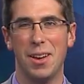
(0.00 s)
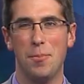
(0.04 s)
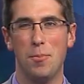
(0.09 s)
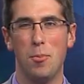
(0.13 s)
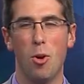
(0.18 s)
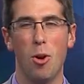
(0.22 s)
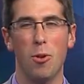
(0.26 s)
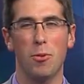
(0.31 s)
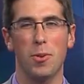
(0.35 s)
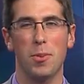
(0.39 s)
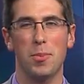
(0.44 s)

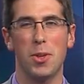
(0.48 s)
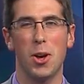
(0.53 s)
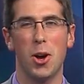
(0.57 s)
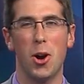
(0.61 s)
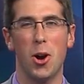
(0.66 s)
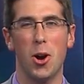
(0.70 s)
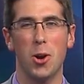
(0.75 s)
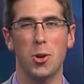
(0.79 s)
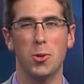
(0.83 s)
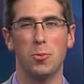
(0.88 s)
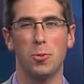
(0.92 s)
More from the
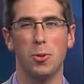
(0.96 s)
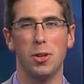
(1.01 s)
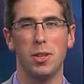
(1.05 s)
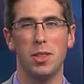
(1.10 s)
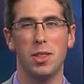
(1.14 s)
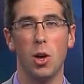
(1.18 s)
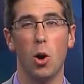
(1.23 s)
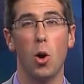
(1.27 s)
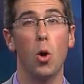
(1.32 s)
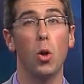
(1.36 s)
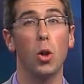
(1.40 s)

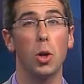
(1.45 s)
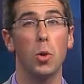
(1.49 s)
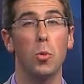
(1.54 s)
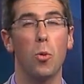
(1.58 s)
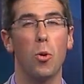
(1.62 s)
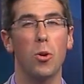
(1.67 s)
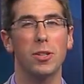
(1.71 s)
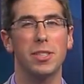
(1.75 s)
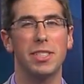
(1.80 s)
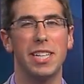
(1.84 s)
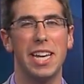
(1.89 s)
hardwood, the Holy
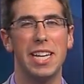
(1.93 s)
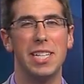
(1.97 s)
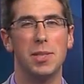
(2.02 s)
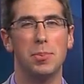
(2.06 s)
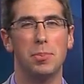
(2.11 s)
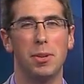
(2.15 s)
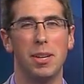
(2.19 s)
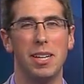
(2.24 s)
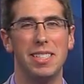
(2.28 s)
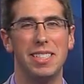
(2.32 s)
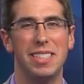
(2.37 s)
War takes
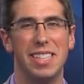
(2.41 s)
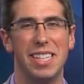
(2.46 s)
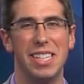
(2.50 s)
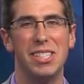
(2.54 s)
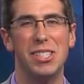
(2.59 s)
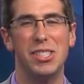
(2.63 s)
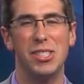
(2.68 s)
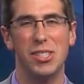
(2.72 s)
place this